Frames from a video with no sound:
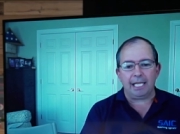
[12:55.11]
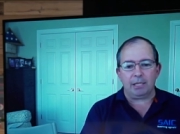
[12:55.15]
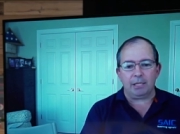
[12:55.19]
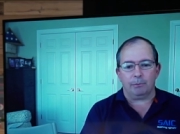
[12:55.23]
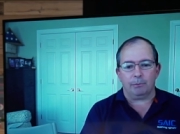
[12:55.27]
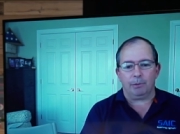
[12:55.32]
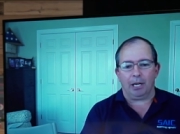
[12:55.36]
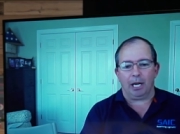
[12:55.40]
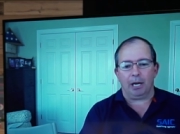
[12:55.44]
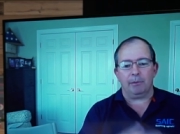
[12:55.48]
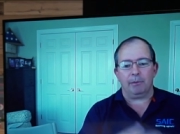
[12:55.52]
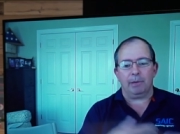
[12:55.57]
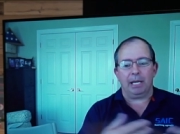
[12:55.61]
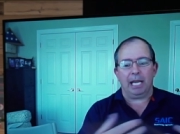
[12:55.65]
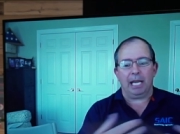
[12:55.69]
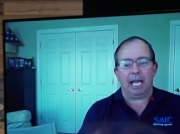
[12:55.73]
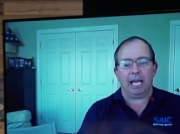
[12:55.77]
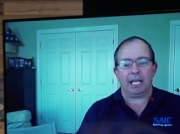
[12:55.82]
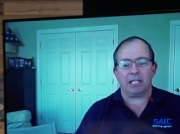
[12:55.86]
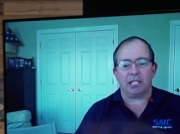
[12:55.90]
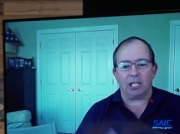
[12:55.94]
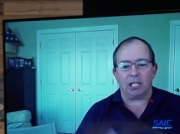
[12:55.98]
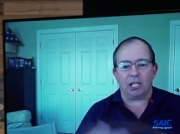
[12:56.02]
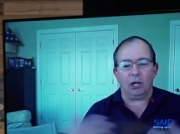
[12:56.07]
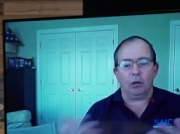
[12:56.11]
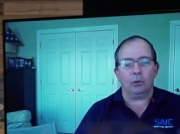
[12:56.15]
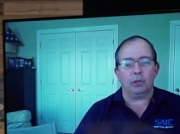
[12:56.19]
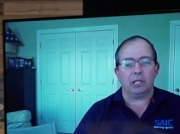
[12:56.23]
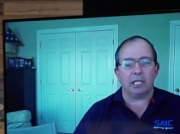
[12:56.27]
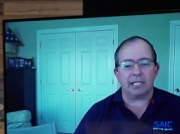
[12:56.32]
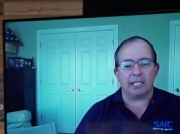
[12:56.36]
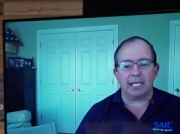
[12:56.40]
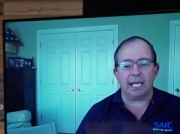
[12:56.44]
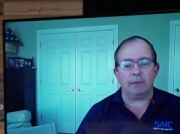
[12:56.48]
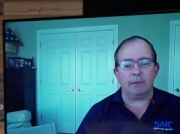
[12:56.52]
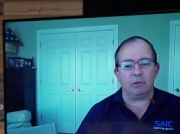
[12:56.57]
department has to go in the
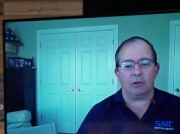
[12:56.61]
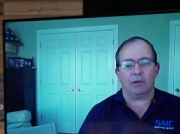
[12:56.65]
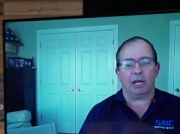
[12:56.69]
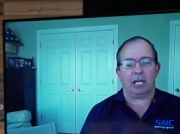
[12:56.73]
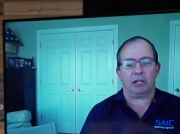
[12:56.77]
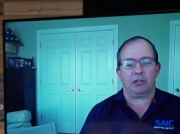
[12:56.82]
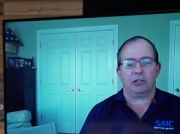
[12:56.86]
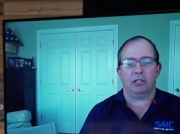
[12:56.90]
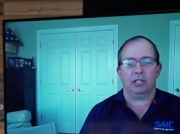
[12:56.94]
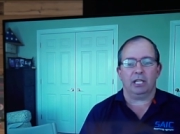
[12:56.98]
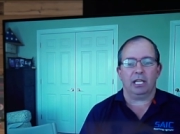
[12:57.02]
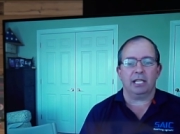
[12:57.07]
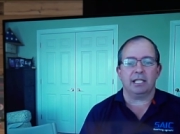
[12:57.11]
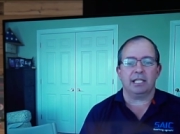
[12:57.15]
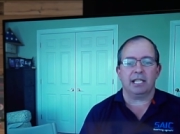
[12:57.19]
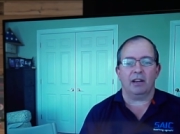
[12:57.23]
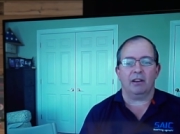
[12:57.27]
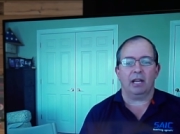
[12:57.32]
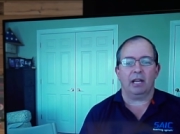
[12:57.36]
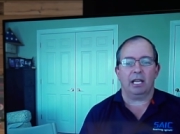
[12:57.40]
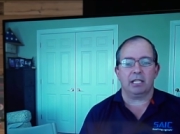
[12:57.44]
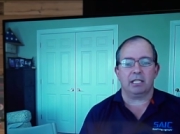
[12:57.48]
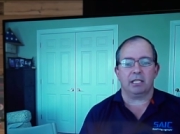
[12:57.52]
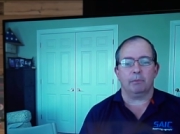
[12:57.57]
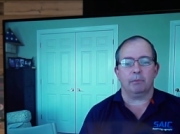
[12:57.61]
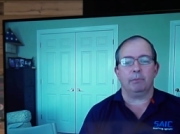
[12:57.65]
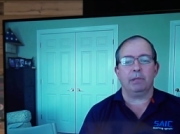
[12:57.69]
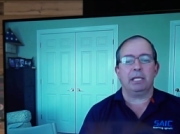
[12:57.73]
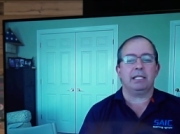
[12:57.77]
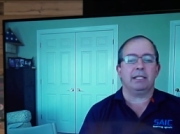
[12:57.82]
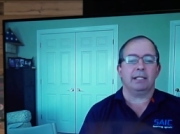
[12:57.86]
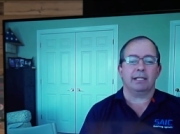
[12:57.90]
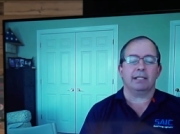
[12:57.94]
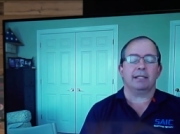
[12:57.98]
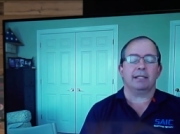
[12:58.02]
same direction as as the business